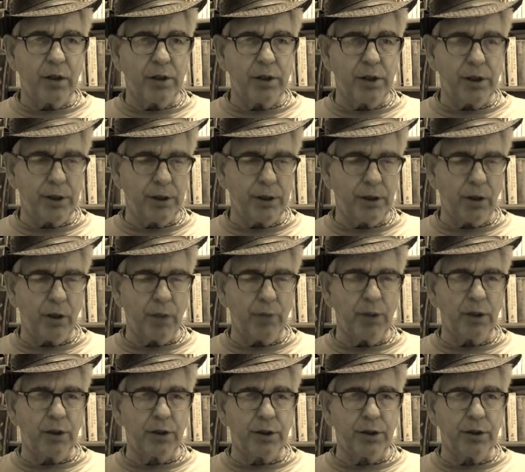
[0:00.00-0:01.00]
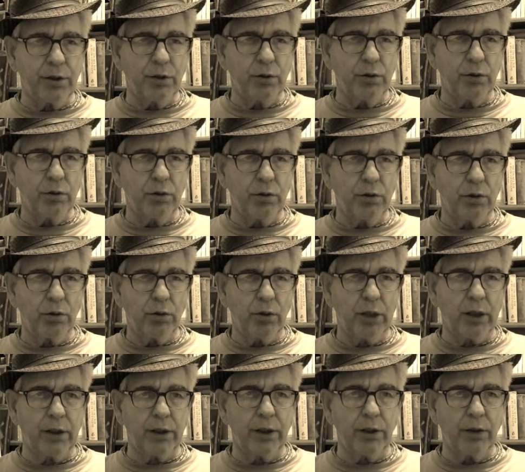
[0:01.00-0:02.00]
She's coming soon.
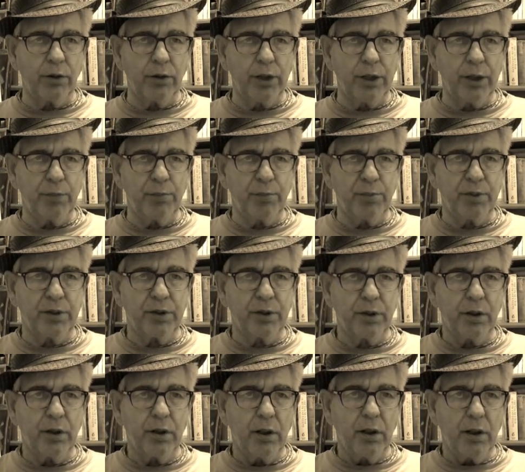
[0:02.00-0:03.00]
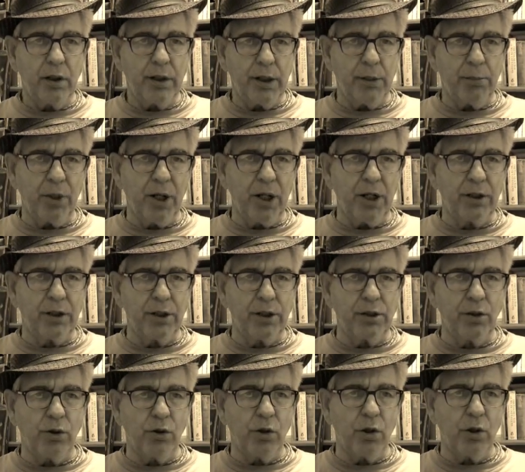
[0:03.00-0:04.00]
Quickly, your lips. They break
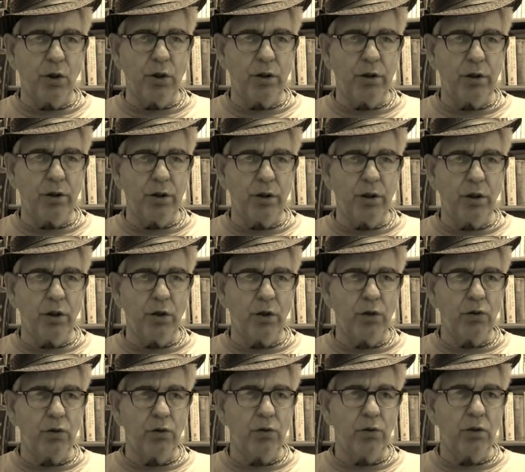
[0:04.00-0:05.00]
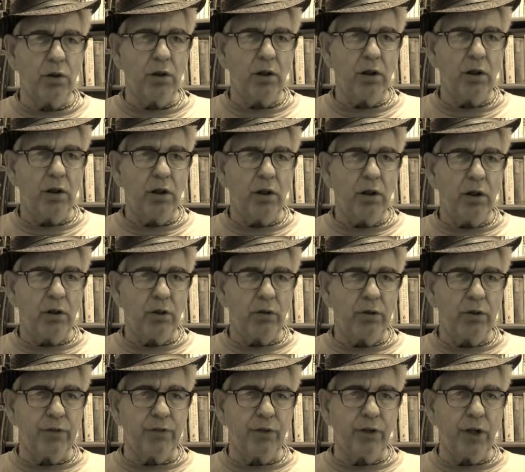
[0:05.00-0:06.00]
the door. No,
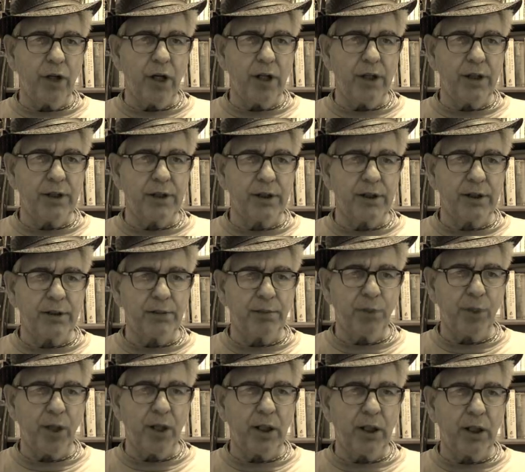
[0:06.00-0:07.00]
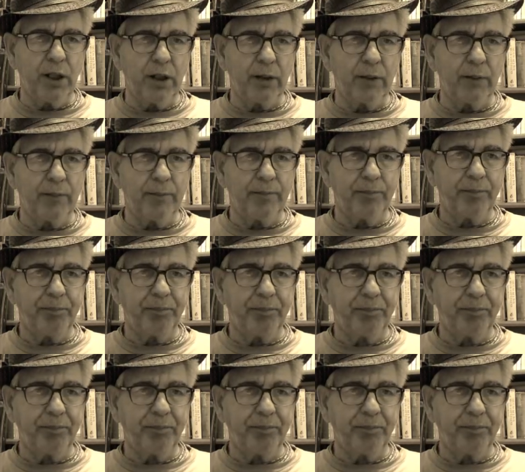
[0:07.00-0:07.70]
river ice is breaking.